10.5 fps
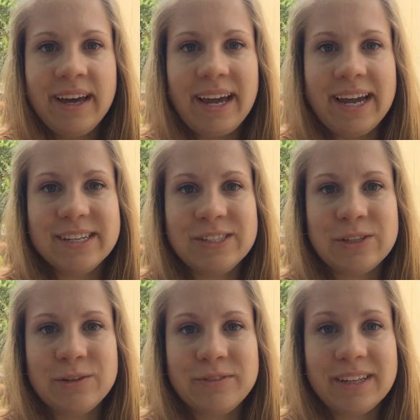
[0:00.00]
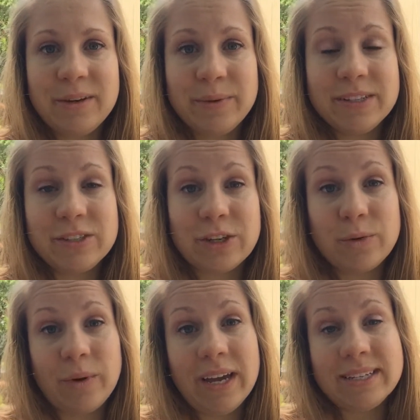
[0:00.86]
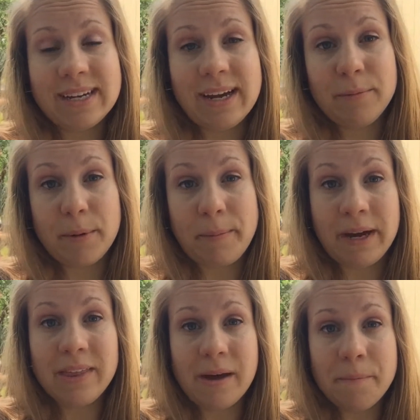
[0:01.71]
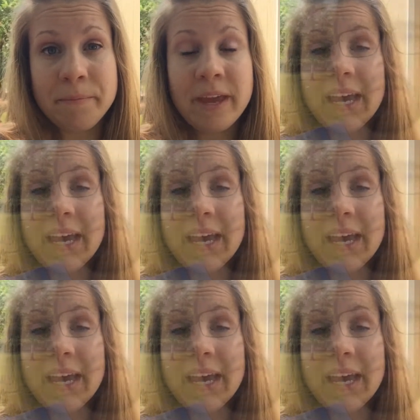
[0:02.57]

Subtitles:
And so it really was a good way to help prepare them.